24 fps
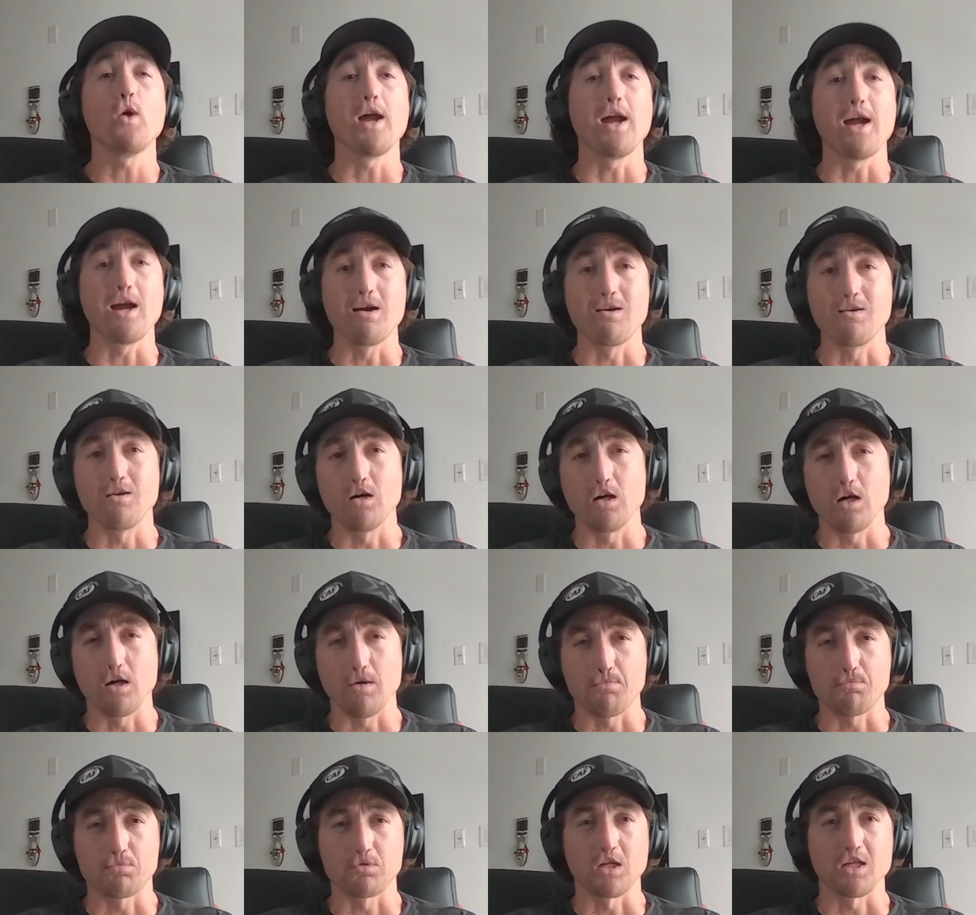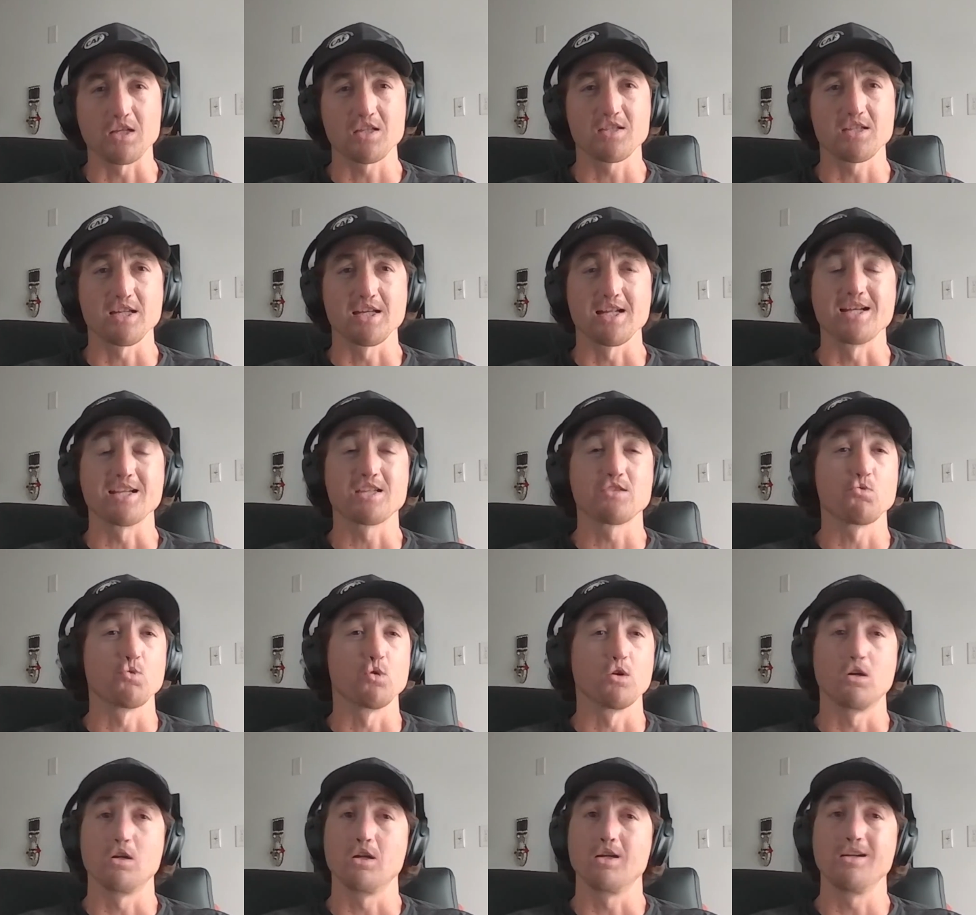era of prosthetics
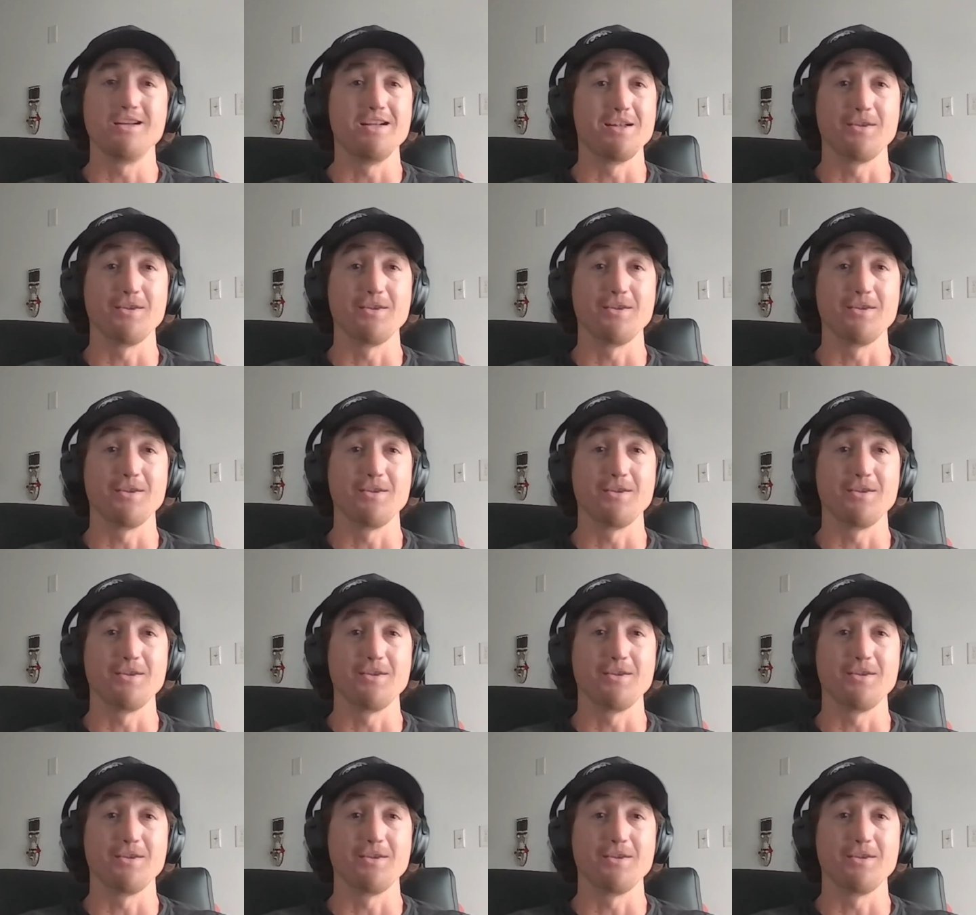where